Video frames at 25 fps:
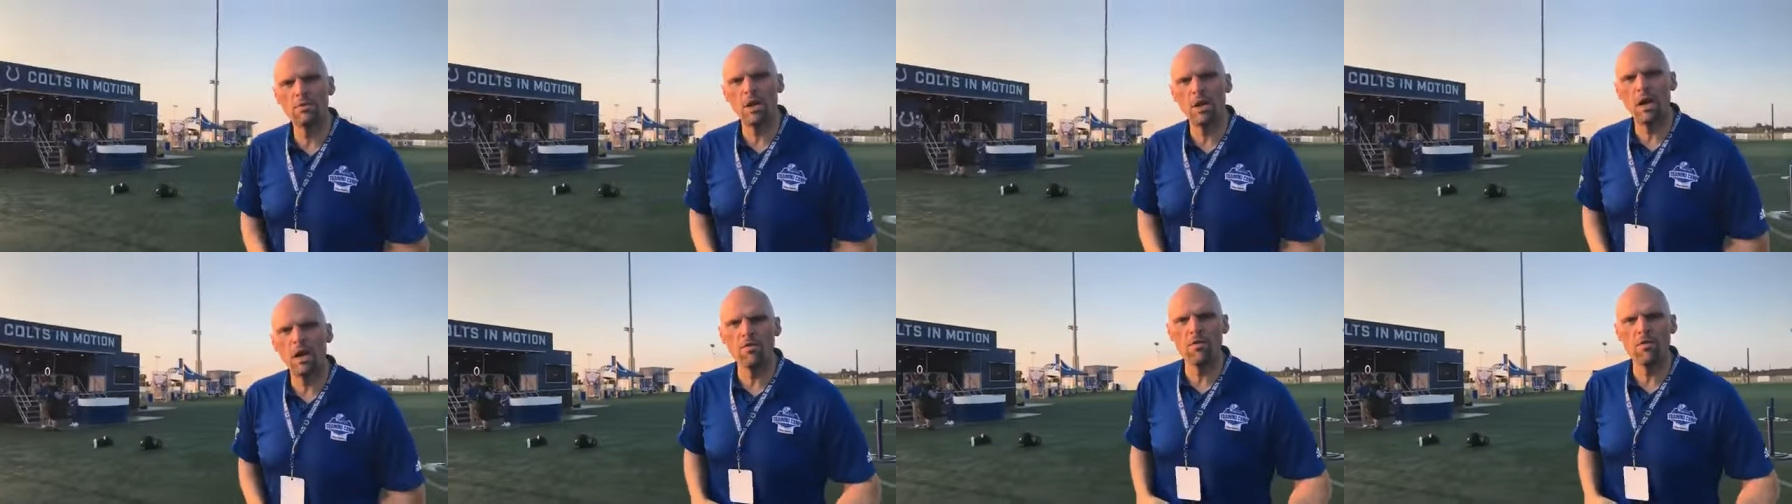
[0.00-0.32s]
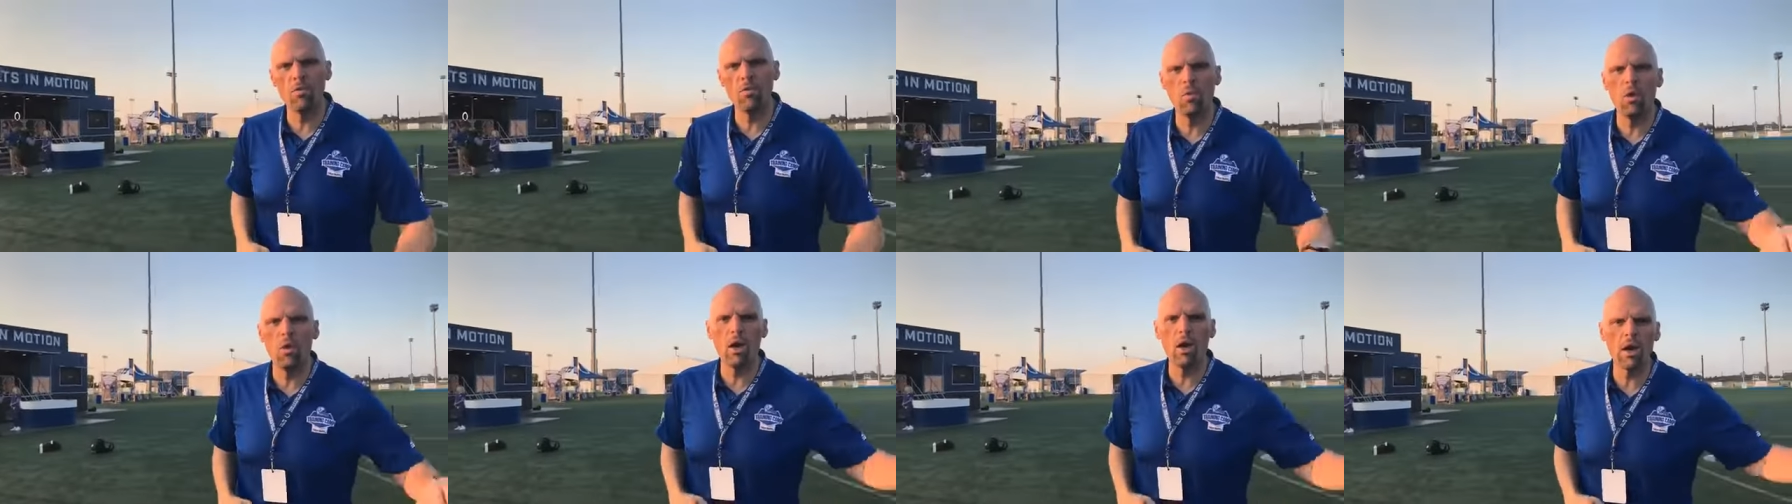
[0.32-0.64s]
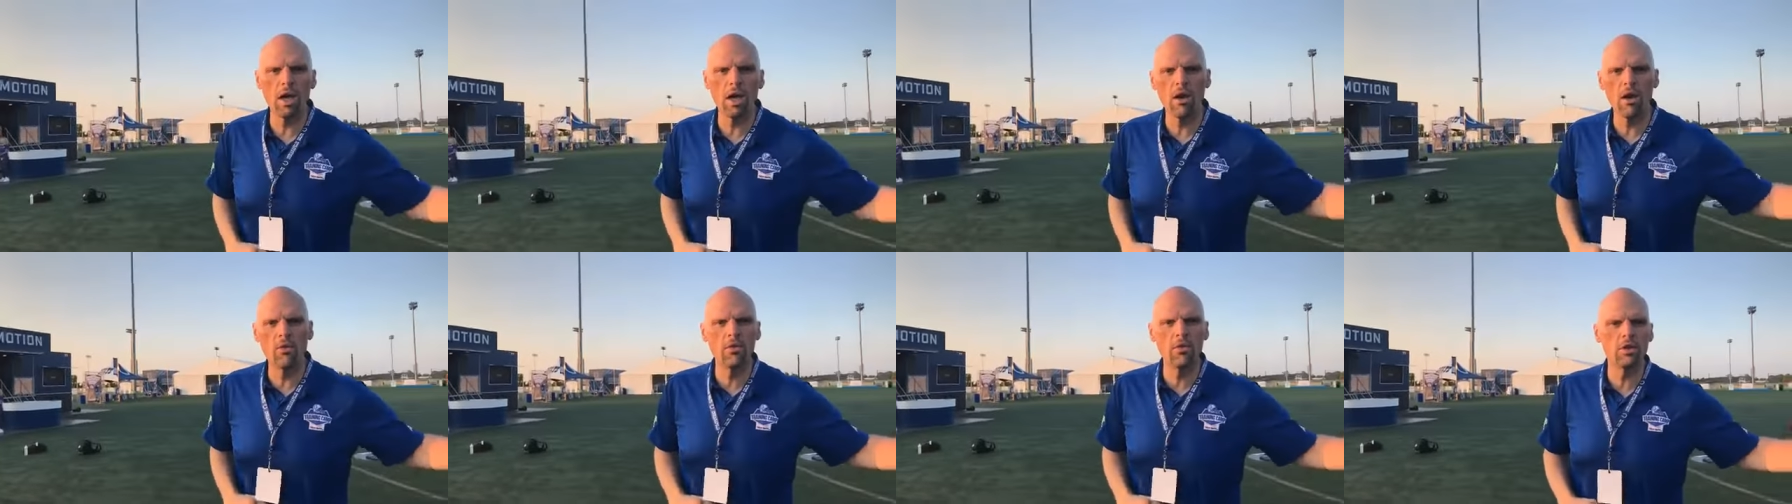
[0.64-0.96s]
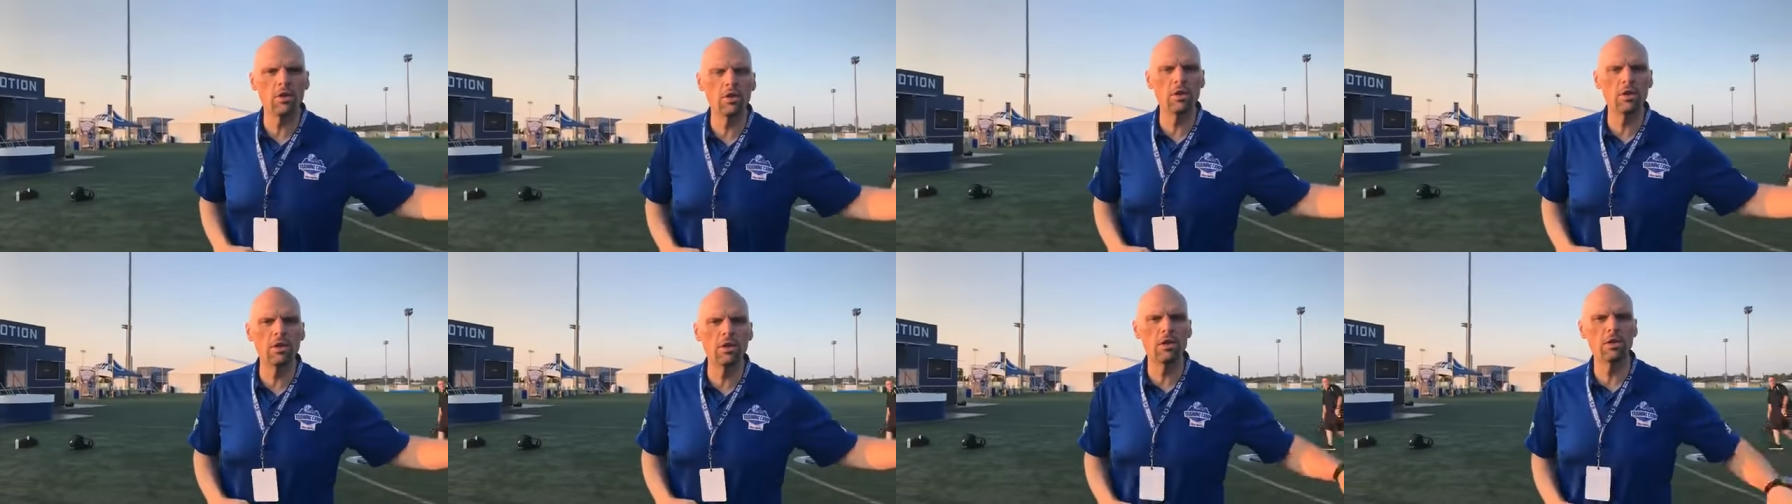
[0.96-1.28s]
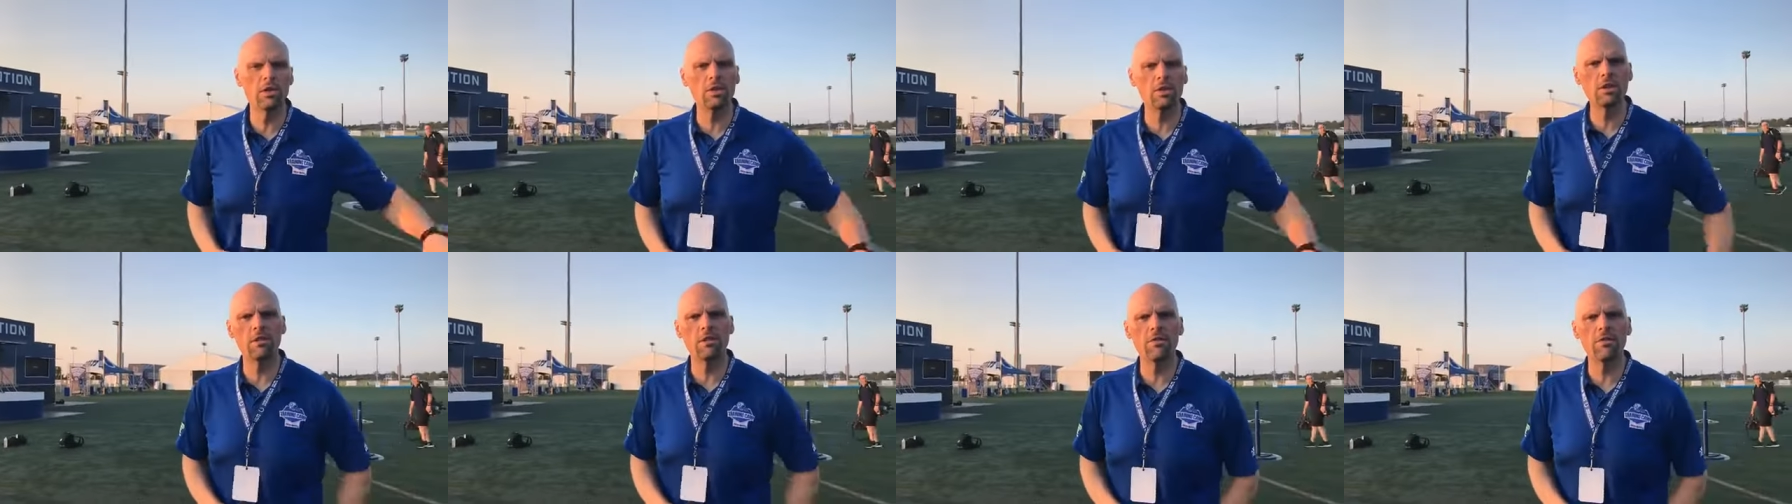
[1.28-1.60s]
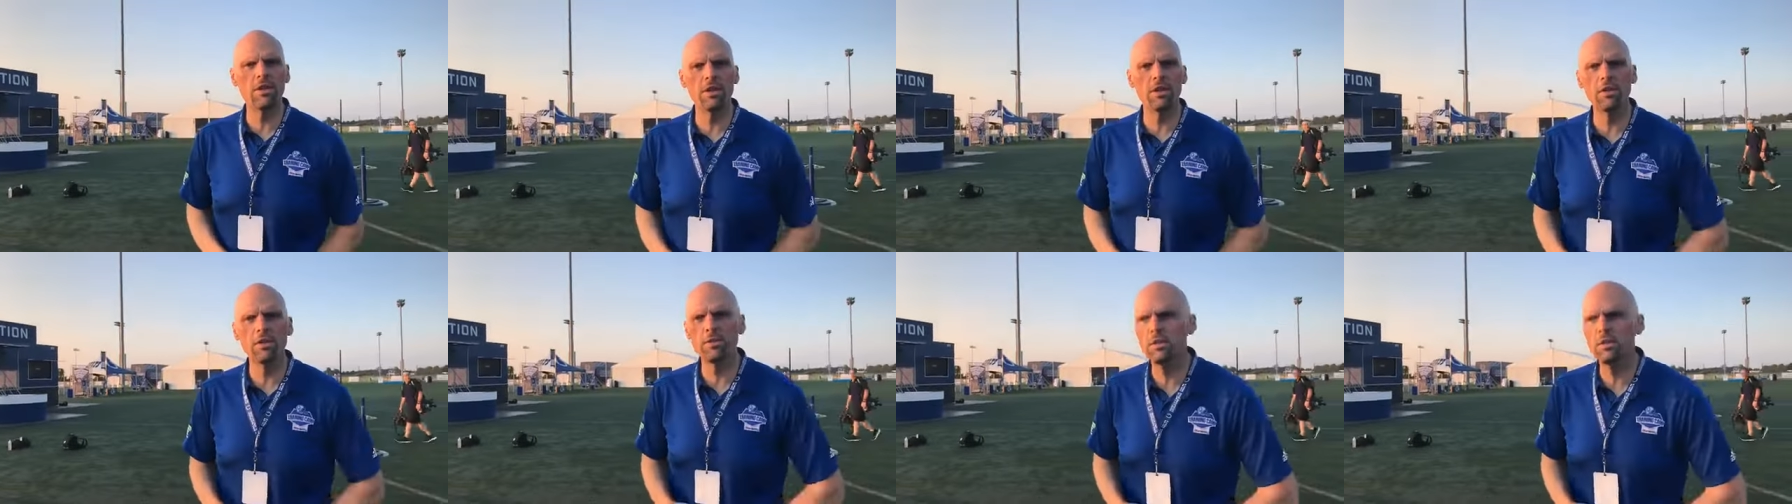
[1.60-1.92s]
off and walk over to the, to the
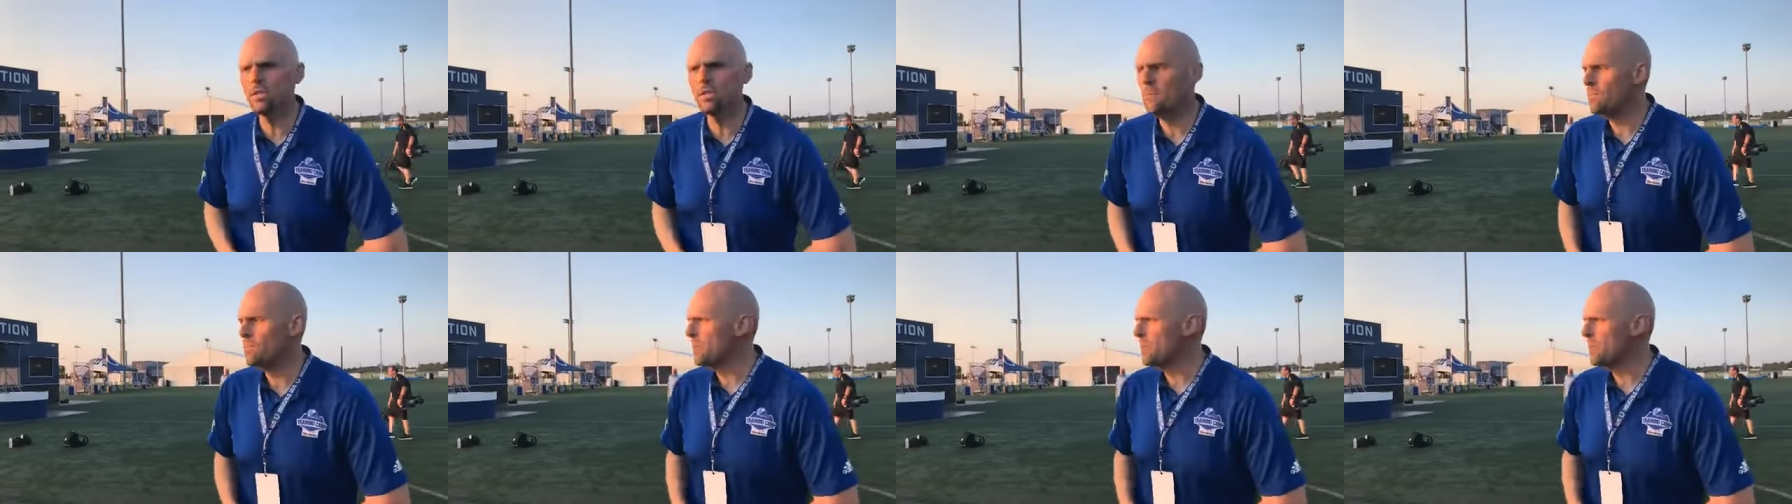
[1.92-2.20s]
fields.